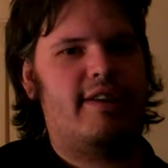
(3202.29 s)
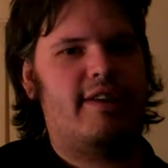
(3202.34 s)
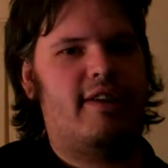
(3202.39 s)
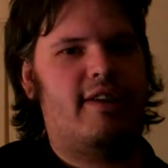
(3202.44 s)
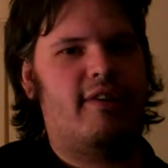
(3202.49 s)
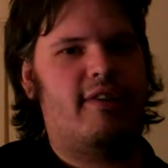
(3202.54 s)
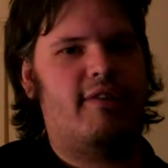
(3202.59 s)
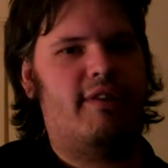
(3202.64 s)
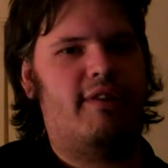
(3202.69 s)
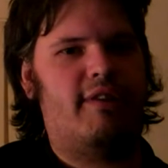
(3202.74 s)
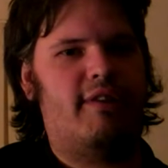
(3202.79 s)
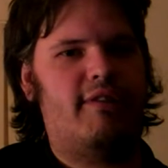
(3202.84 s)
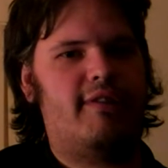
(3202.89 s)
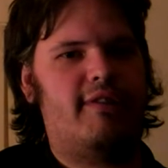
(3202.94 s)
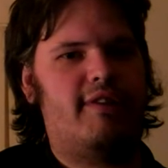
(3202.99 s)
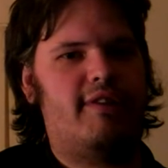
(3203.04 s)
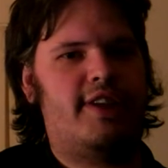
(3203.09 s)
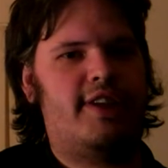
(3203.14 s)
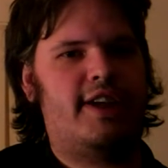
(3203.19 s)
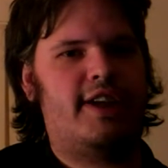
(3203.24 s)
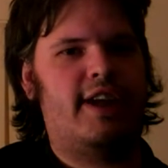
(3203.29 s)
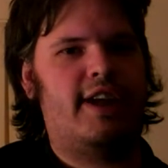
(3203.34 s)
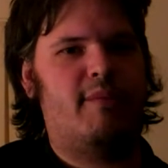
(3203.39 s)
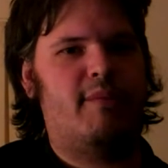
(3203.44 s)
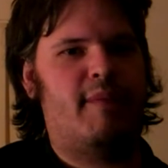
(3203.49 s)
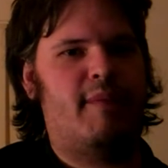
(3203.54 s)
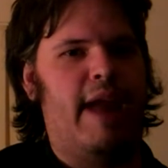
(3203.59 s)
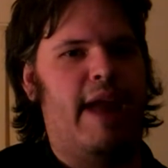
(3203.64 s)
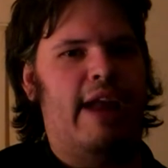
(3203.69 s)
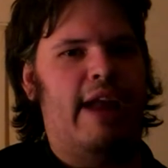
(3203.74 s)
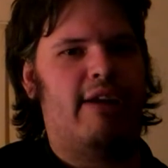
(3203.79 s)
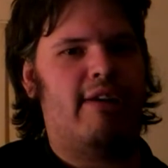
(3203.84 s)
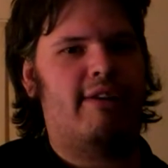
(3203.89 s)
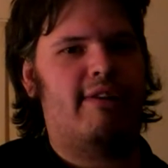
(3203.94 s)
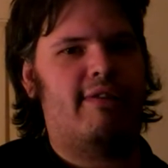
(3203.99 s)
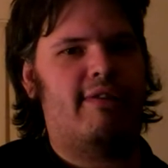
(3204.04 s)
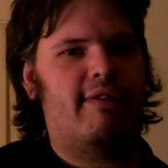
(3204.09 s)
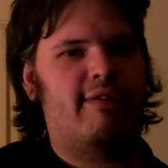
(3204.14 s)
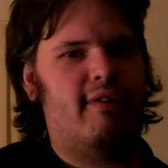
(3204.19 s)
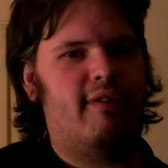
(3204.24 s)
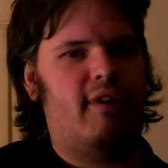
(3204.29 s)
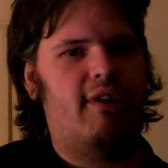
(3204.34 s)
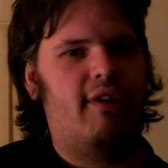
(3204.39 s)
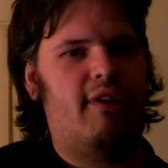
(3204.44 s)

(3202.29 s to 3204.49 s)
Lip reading: you know, she didn't matter.